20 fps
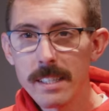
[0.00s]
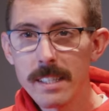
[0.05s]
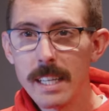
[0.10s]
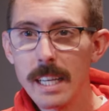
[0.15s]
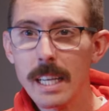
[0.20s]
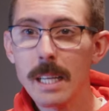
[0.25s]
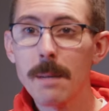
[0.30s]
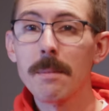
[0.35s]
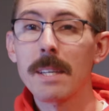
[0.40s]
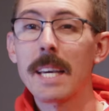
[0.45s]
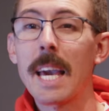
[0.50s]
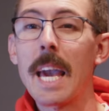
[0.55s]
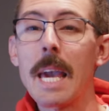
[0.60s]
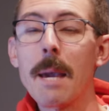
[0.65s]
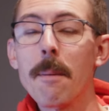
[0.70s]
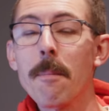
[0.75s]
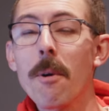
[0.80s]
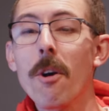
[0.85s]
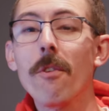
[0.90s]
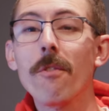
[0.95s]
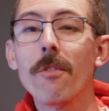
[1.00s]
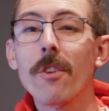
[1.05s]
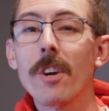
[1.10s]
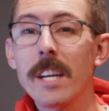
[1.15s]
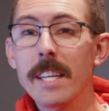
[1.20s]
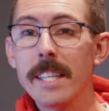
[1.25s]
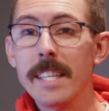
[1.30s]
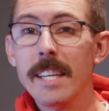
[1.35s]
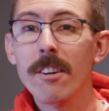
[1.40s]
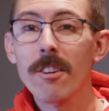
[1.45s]
team came over a
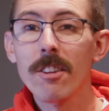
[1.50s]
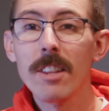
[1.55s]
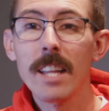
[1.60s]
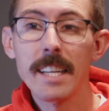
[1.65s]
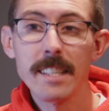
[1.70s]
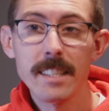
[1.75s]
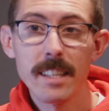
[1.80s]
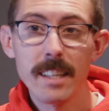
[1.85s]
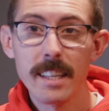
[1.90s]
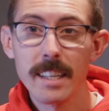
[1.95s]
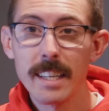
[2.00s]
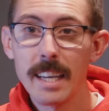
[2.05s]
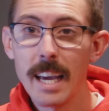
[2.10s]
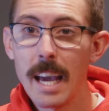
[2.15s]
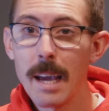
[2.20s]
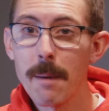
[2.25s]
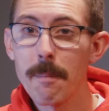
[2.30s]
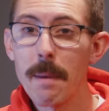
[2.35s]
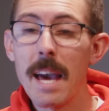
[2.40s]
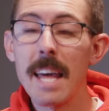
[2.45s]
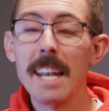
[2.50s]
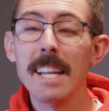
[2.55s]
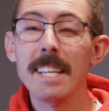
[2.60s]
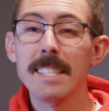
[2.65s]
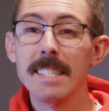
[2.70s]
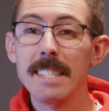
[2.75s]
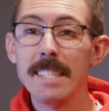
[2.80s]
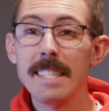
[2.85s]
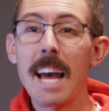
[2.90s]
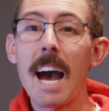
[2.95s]
year late to the game and
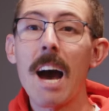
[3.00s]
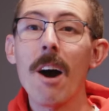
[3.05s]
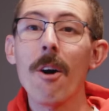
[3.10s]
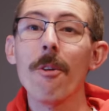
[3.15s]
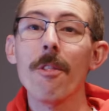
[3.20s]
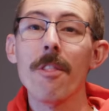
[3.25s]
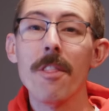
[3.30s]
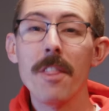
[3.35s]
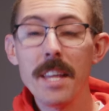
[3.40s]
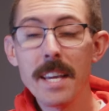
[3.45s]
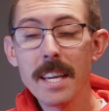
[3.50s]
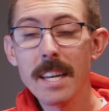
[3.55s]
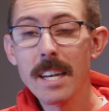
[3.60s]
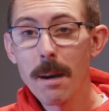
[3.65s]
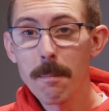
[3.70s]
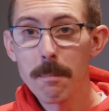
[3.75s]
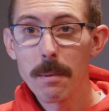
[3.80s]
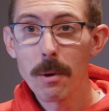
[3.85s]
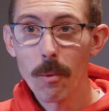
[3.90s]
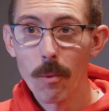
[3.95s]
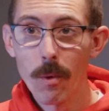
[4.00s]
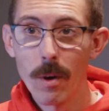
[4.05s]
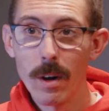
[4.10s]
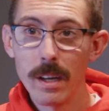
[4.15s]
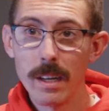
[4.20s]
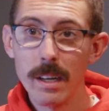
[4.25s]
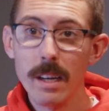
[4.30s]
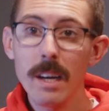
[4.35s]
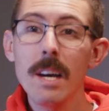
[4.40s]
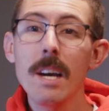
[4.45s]
is now the
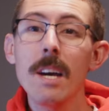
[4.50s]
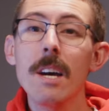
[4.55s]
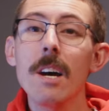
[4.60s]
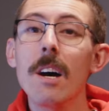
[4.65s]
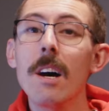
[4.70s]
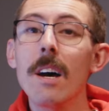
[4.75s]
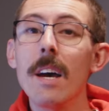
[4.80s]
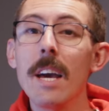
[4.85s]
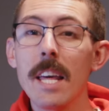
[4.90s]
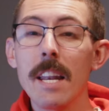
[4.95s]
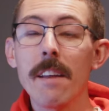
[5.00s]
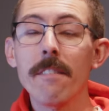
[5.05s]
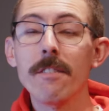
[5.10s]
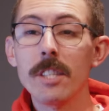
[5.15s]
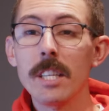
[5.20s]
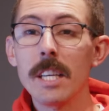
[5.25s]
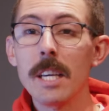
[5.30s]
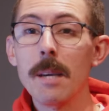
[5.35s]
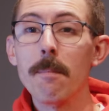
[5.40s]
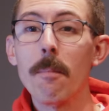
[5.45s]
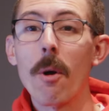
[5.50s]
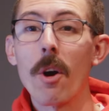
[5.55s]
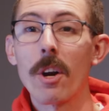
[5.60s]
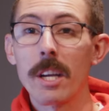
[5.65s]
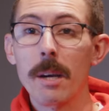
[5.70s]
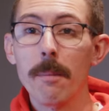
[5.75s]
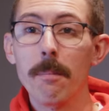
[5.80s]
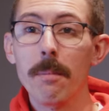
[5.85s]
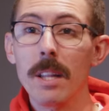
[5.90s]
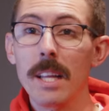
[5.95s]
#1 NFT
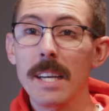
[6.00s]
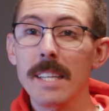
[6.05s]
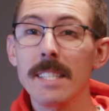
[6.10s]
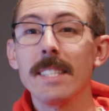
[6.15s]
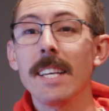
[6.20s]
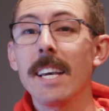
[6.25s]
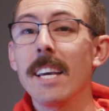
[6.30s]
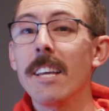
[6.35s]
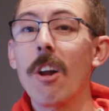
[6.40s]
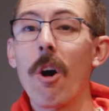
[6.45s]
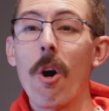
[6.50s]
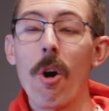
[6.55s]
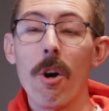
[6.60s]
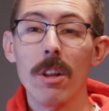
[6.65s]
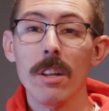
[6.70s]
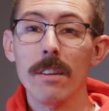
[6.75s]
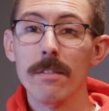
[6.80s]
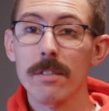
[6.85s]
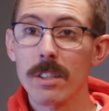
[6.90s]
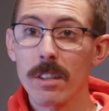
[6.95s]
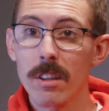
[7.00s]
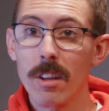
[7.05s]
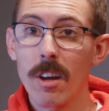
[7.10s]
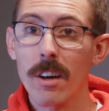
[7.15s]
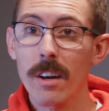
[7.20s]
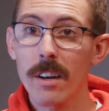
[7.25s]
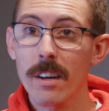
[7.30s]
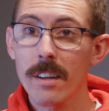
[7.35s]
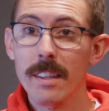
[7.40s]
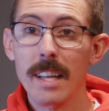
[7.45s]
marketplace in all of
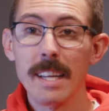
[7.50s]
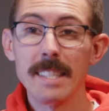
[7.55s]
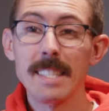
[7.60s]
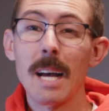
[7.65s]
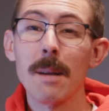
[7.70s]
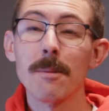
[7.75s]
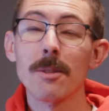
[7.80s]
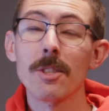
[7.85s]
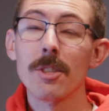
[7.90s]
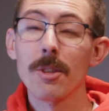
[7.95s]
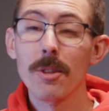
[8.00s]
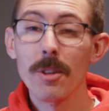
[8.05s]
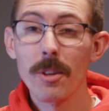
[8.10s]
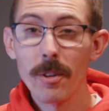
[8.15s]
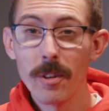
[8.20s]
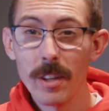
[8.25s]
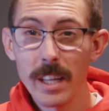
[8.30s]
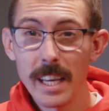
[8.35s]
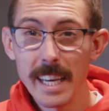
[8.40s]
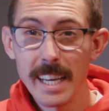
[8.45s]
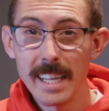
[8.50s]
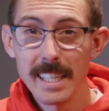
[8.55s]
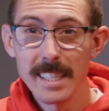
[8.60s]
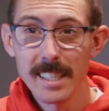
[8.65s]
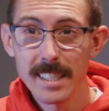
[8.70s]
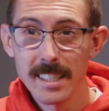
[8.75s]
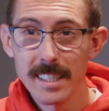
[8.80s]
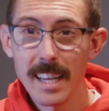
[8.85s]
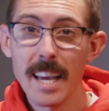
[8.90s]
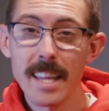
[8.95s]
Solana. That's absolutely
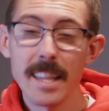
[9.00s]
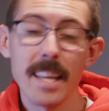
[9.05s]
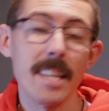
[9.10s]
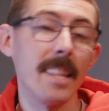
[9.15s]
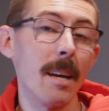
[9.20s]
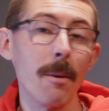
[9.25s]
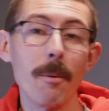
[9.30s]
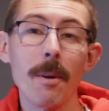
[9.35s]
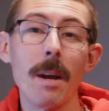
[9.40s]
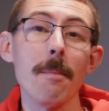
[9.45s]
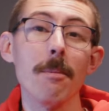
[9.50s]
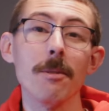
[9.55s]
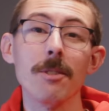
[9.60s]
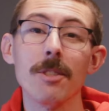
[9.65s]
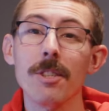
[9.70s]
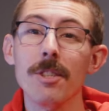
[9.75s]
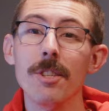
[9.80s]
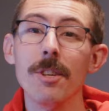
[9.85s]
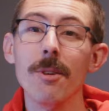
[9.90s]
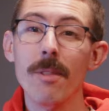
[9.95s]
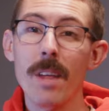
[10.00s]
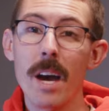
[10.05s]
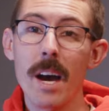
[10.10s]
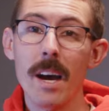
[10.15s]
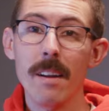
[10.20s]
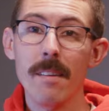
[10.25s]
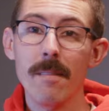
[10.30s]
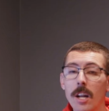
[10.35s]
insane that they were able to do that.